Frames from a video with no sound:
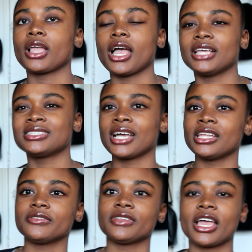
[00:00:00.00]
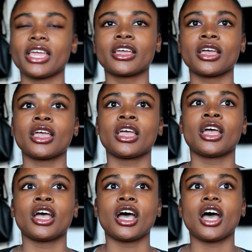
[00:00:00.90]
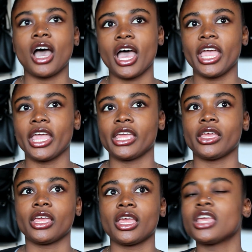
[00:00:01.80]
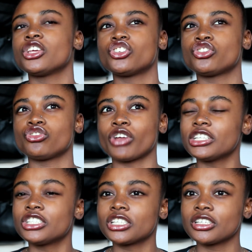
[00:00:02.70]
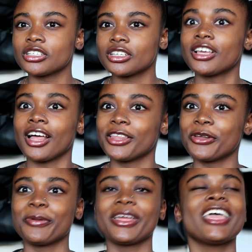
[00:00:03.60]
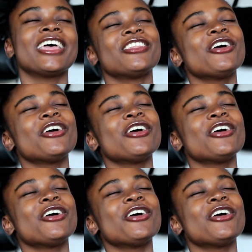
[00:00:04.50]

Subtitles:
as kind of like a stretch a little bit.